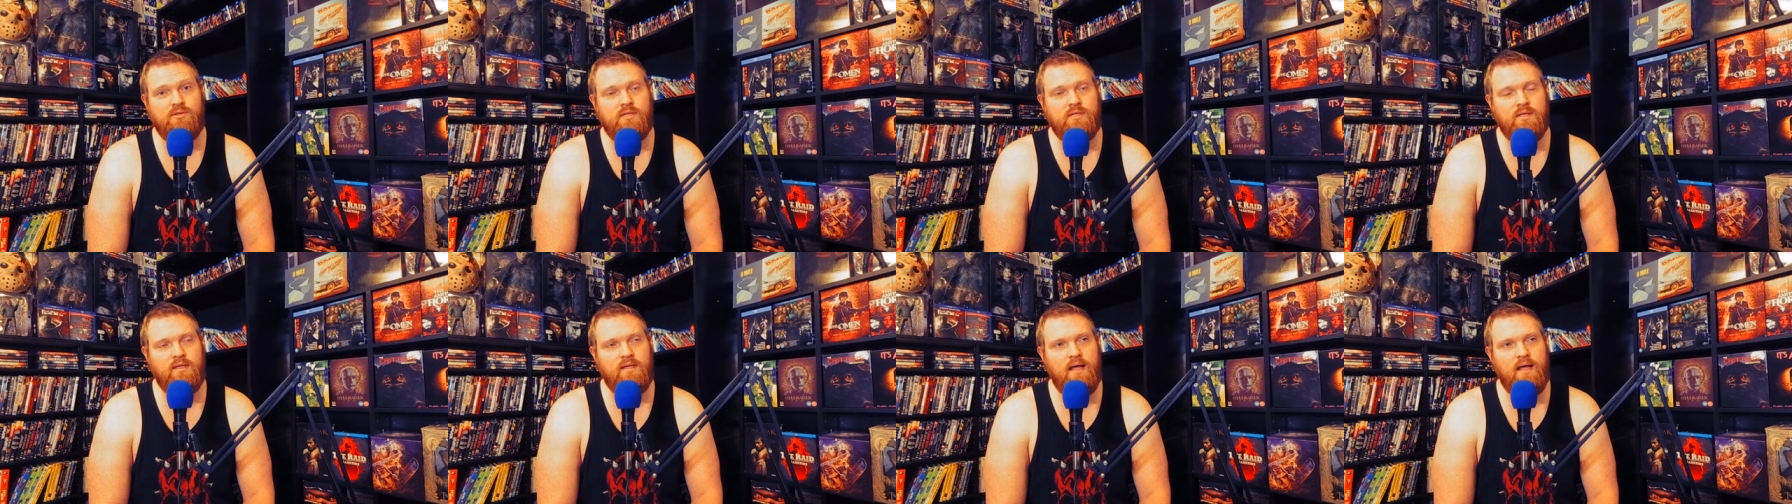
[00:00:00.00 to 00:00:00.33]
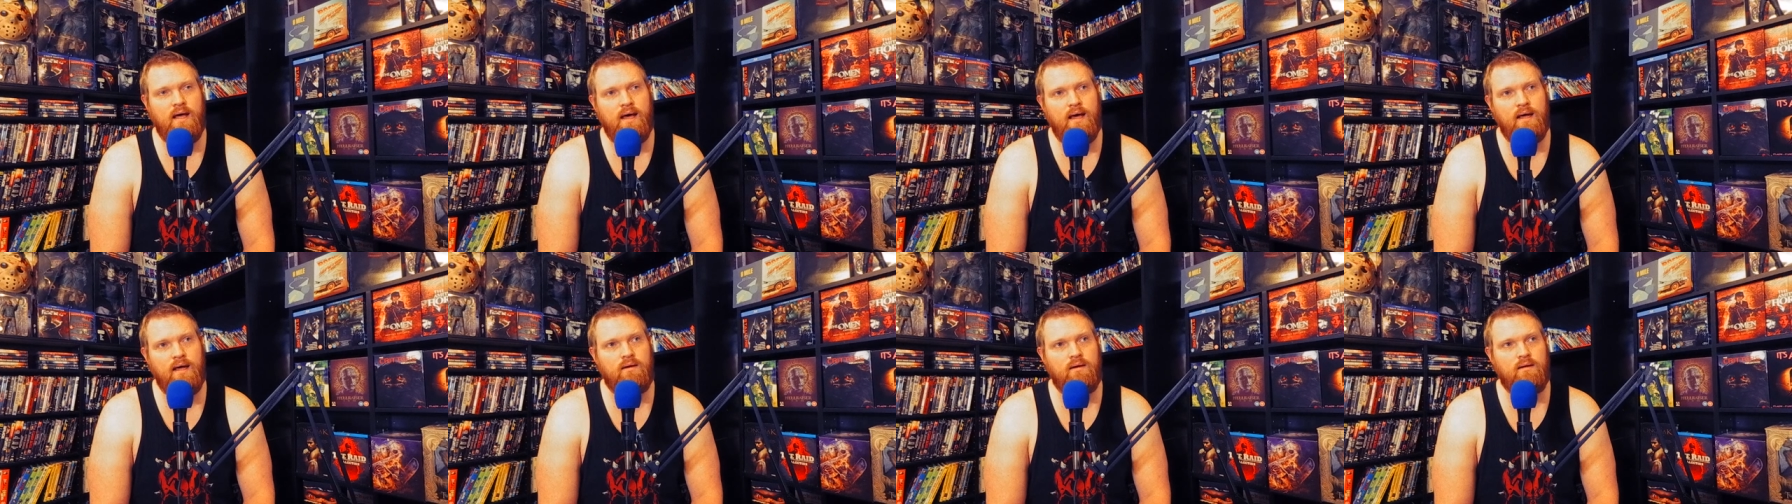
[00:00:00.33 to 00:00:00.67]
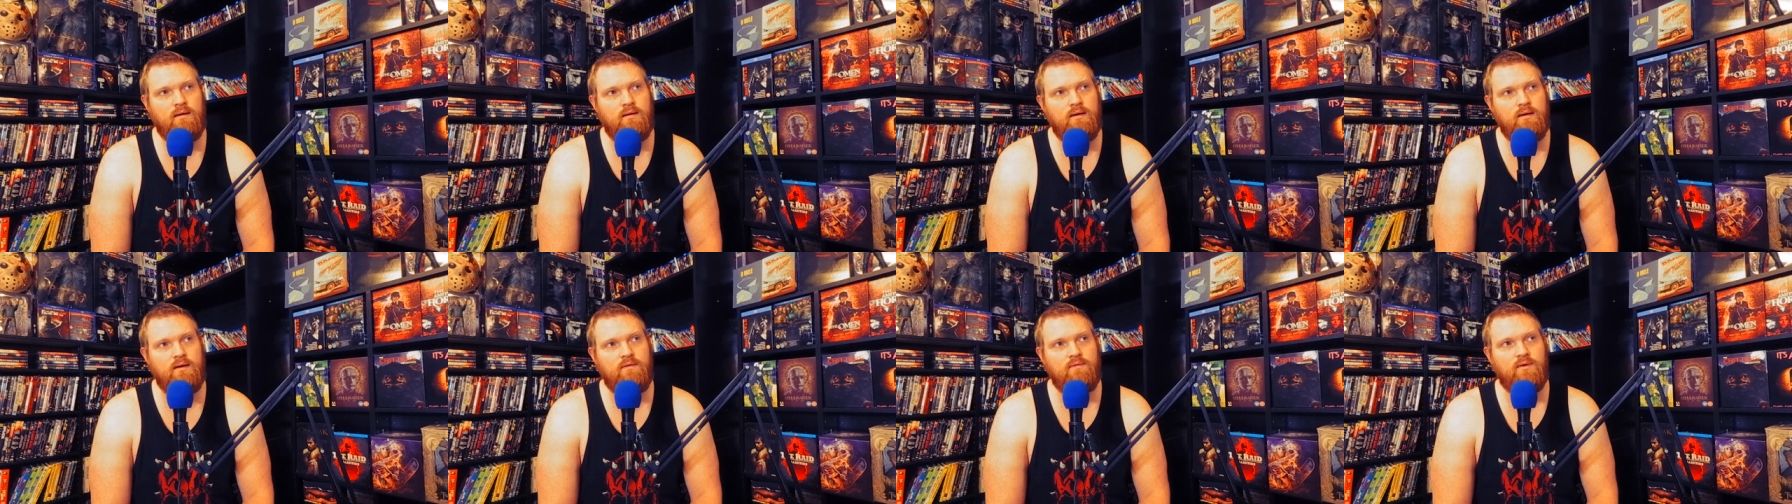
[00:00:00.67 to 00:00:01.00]
that.
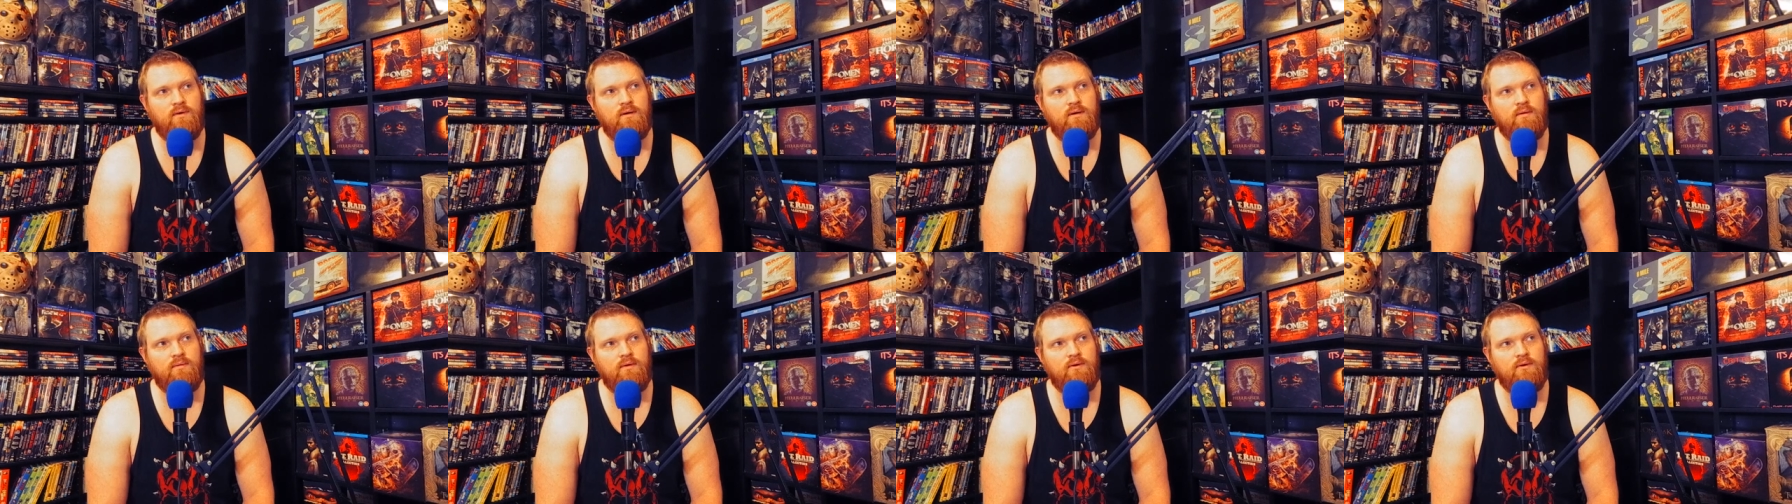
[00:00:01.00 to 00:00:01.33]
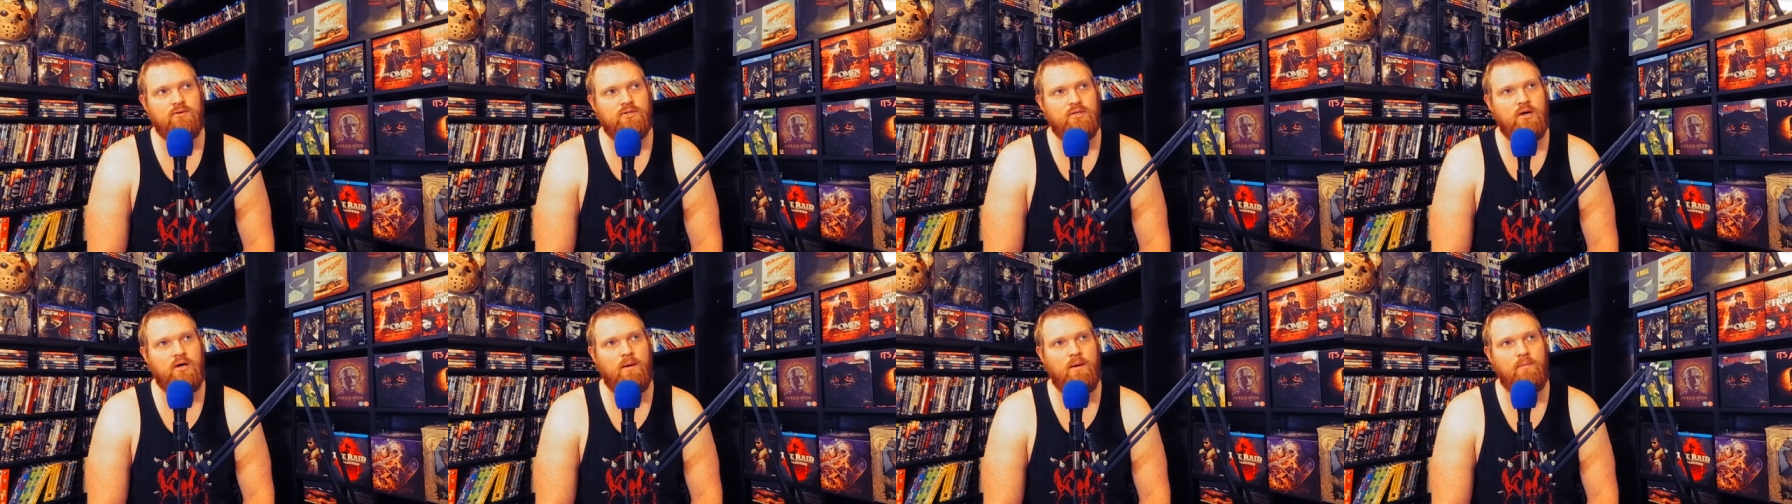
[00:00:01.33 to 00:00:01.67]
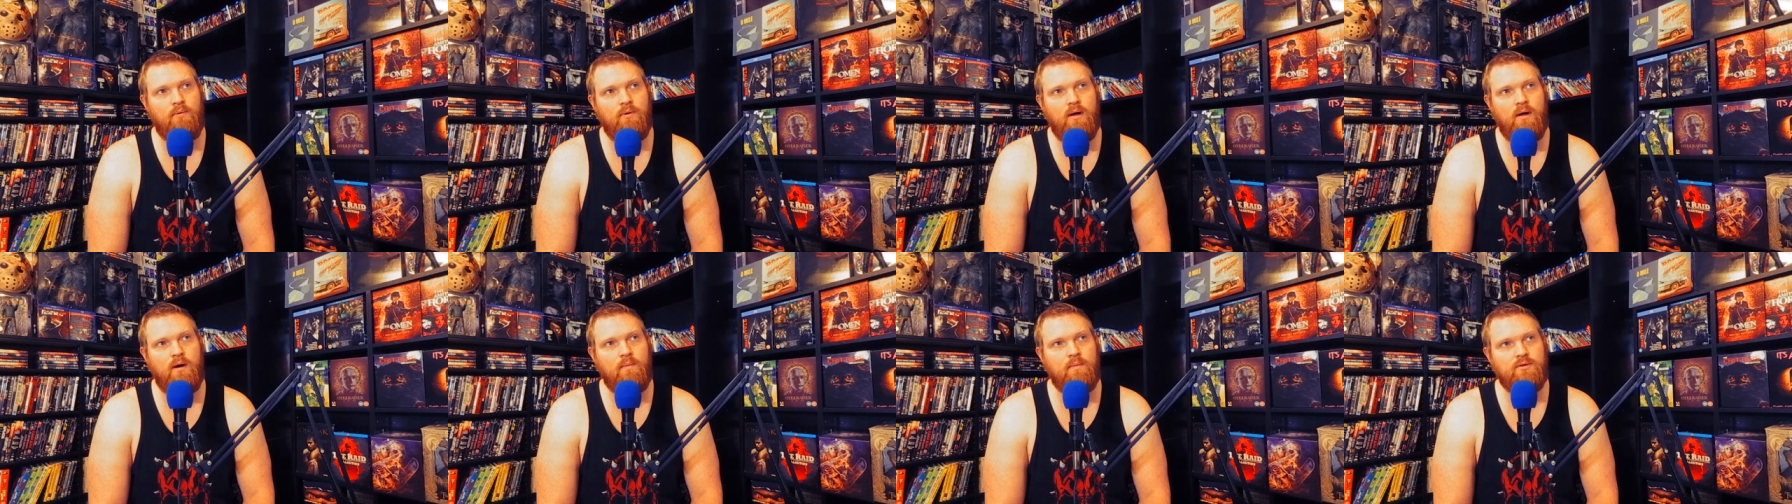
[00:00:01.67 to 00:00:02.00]
Even there's a couple
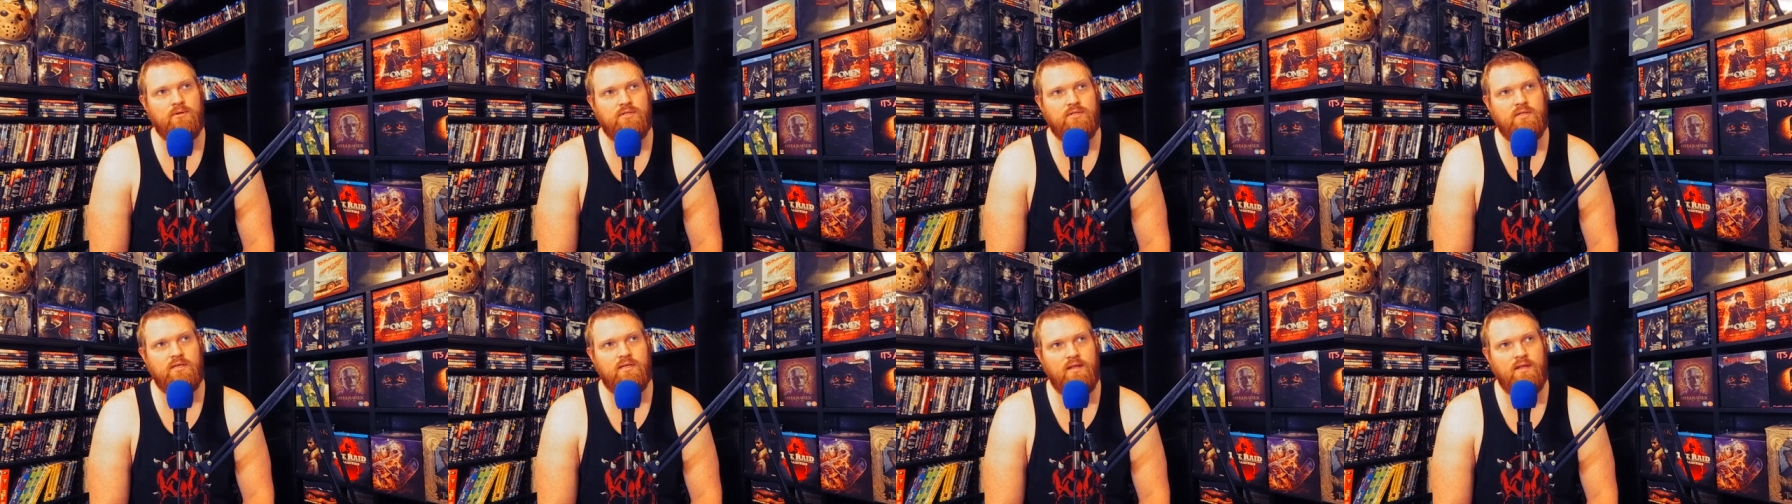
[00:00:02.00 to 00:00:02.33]
I almost did.